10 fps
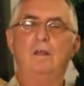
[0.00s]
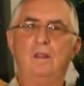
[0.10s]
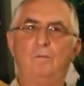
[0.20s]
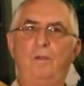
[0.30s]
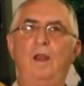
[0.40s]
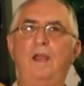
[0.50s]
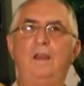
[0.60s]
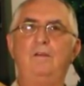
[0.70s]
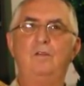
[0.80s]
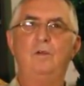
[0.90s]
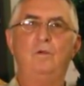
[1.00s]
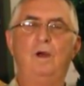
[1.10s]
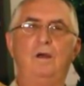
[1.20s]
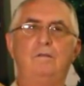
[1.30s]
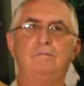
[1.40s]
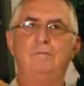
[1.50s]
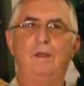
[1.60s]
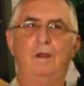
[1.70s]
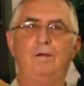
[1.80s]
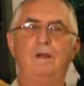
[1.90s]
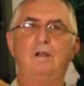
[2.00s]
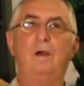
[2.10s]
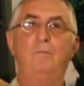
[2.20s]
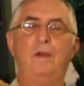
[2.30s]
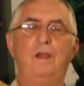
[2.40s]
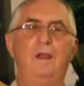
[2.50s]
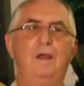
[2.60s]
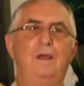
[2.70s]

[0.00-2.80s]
the plane to, uh, you know, accompany.